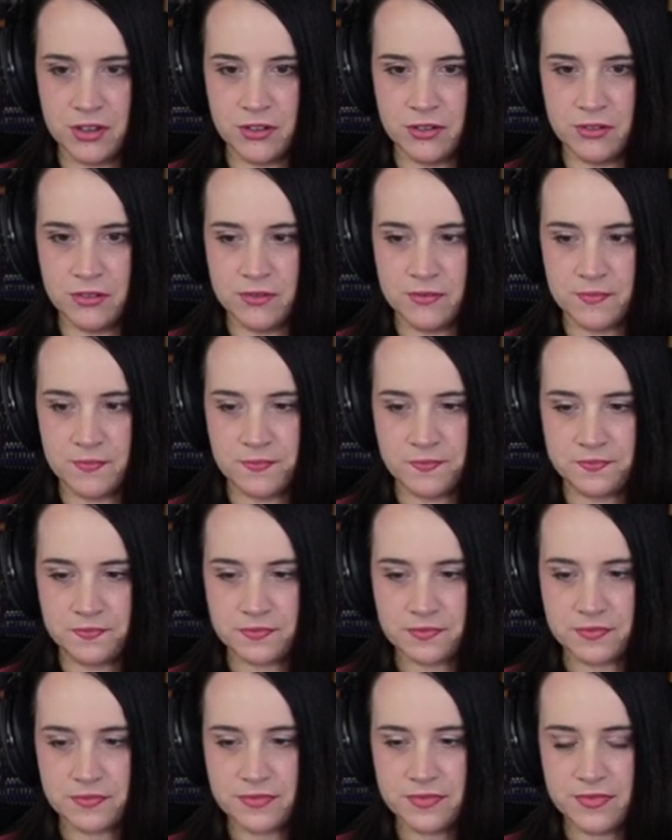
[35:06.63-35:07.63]
ago?
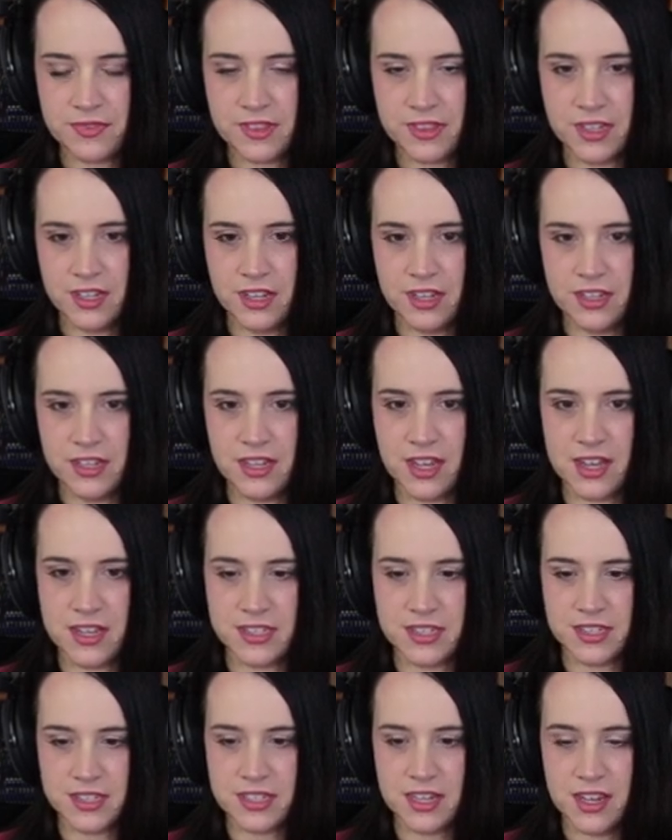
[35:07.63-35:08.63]

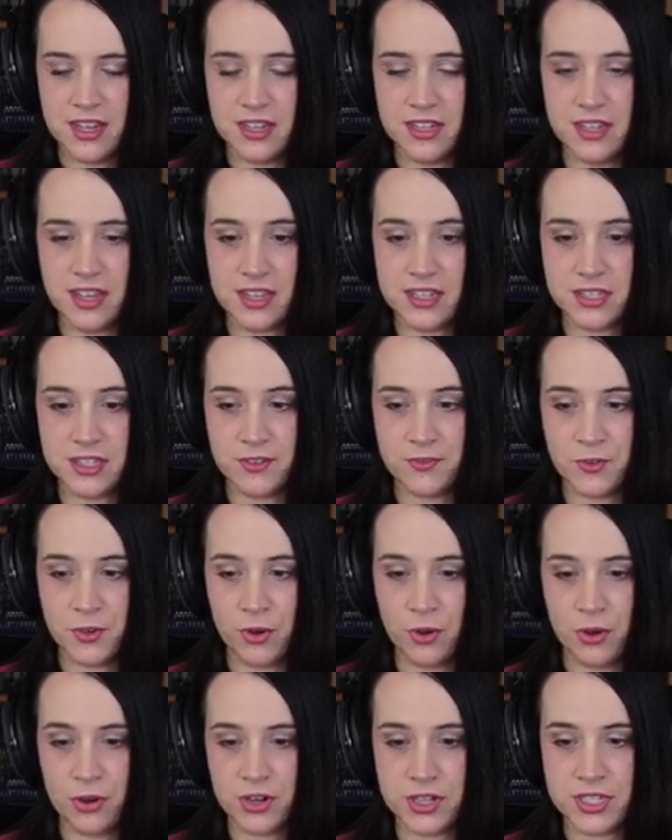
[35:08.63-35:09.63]
Yes, yes, of
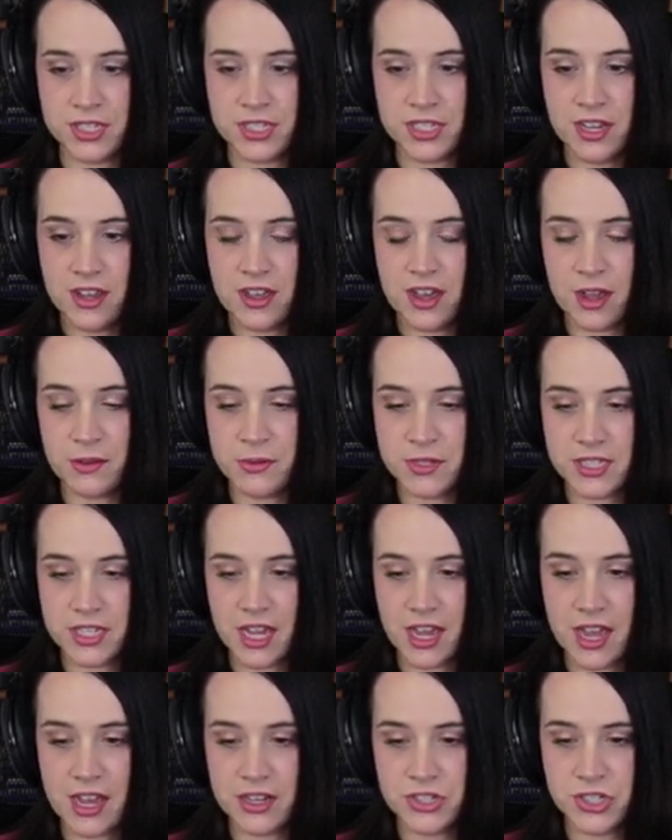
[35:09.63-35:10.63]
course. I was
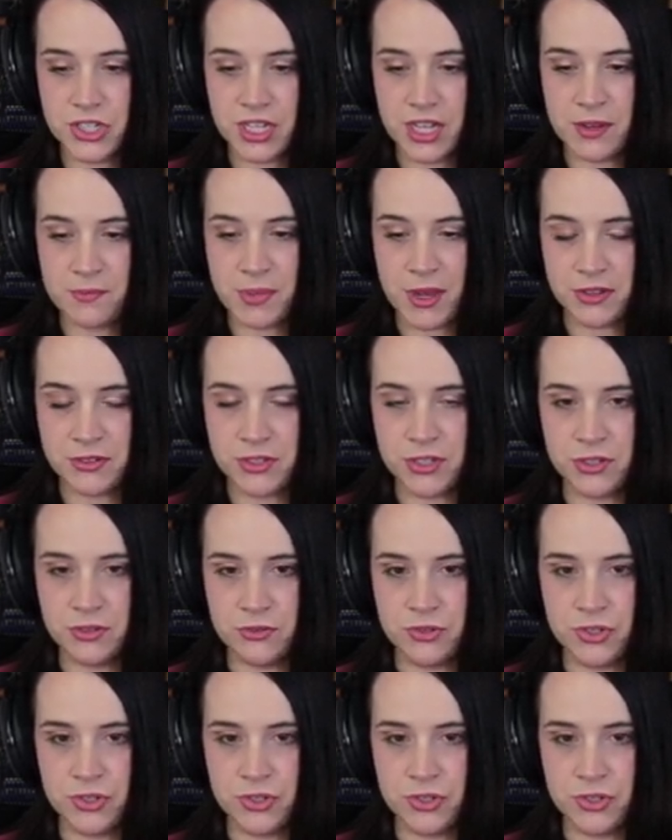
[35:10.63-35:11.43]
actually about to